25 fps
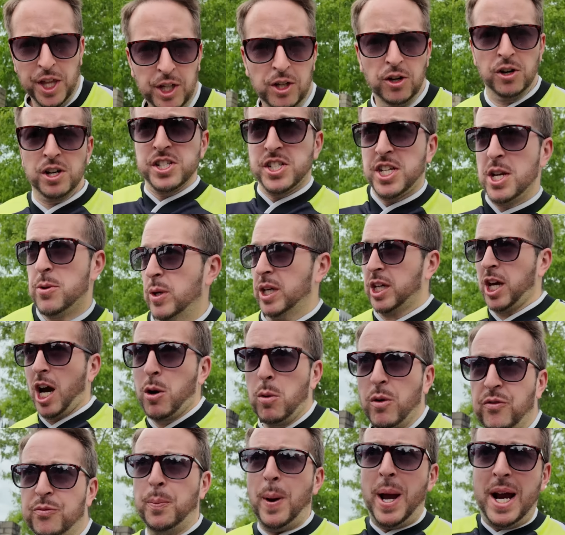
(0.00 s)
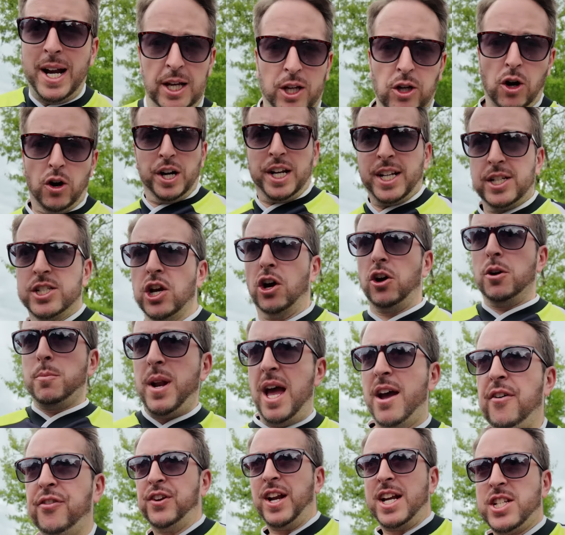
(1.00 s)
then guys, here we go. We've barely got any time
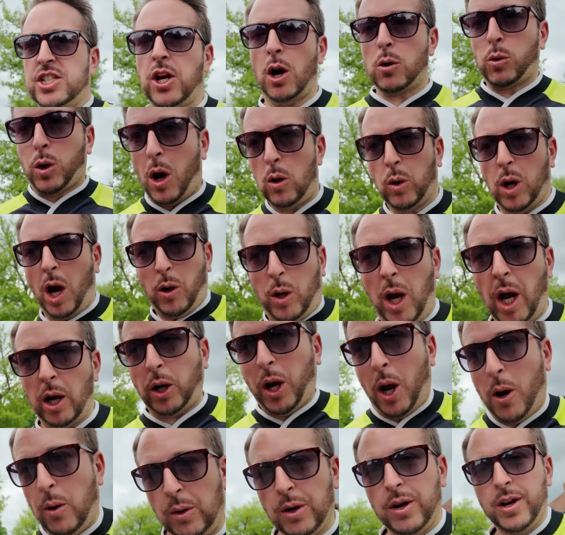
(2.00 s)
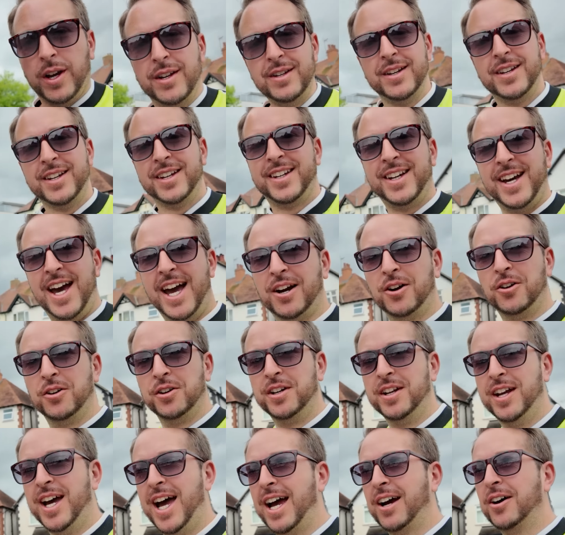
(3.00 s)
left. Let's go, go, go, go, go. Hang on.
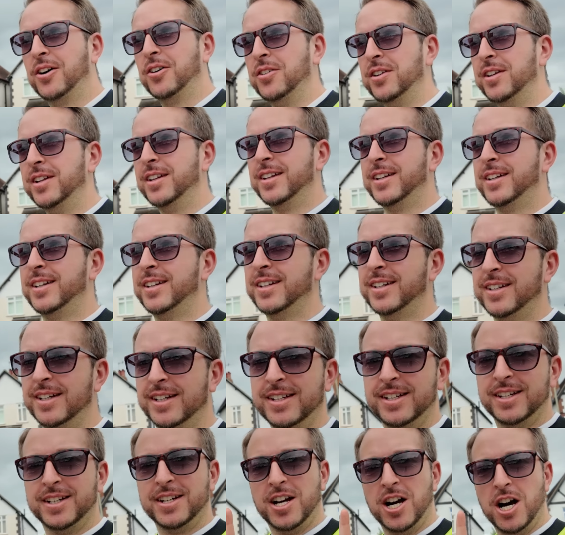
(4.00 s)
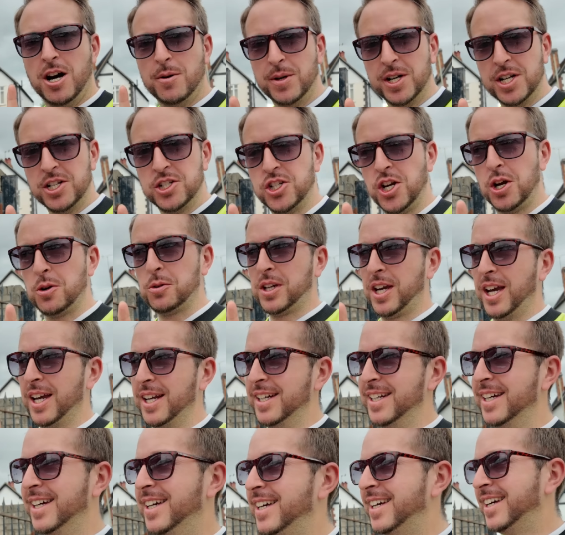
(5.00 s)
I'm only joking.